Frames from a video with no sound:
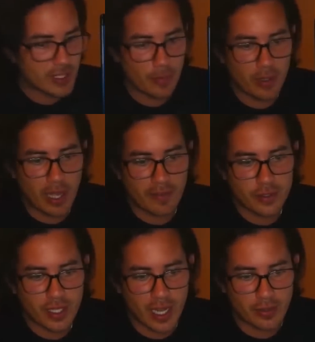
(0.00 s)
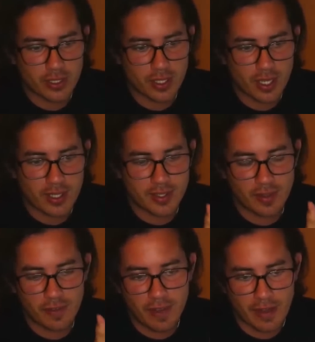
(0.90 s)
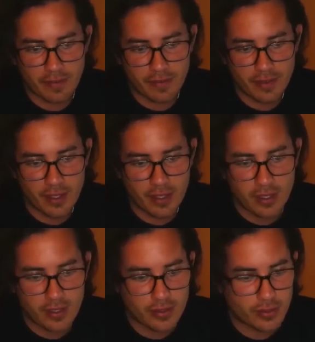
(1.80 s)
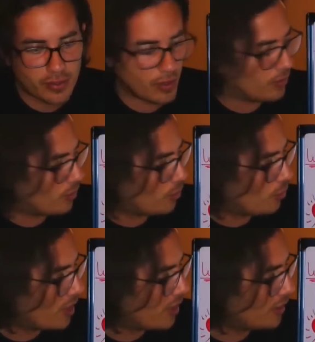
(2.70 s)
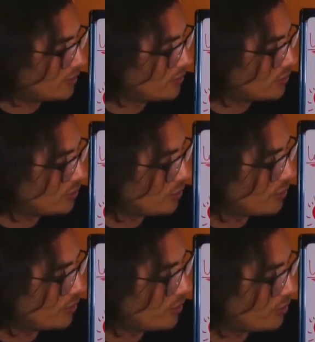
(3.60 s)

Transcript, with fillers: example, have to count until 5. So 1, 2,